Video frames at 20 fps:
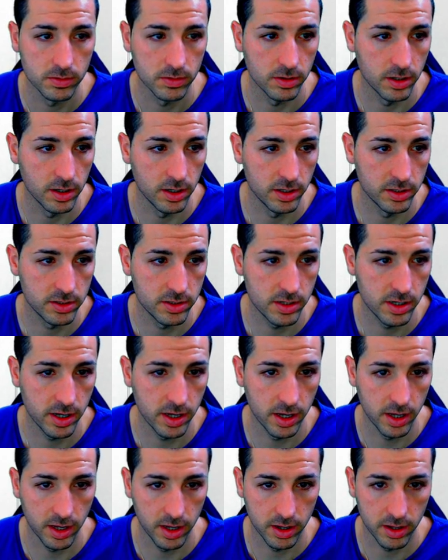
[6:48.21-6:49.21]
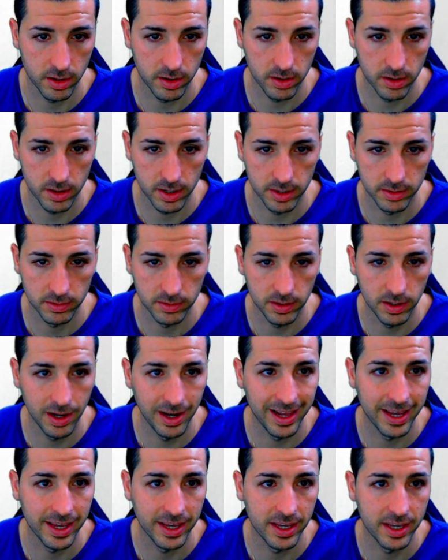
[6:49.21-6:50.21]
and let's say until
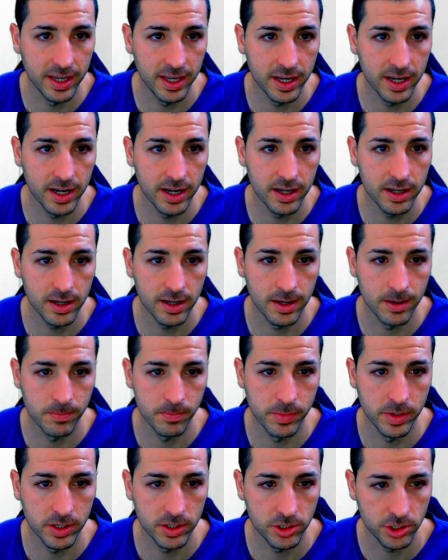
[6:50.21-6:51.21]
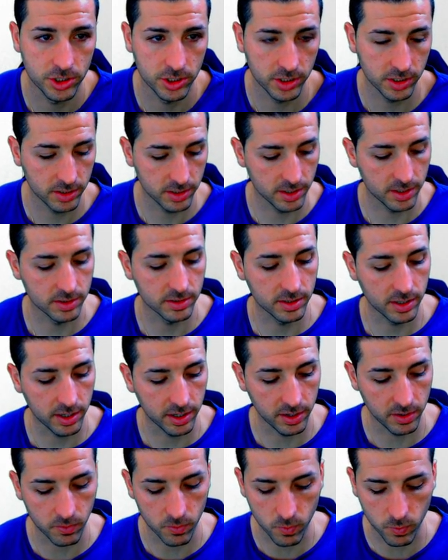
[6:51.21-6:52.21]
here, I merge it, and I
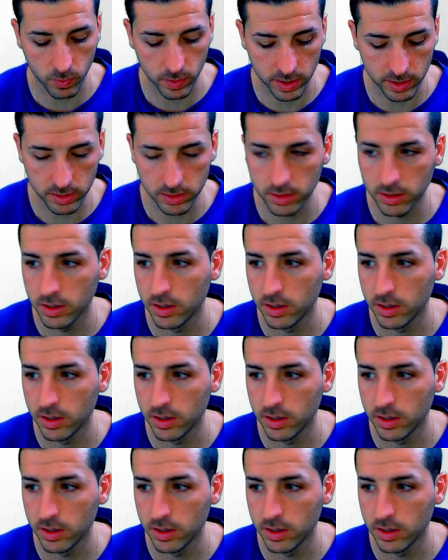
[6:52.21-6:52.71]
say 1.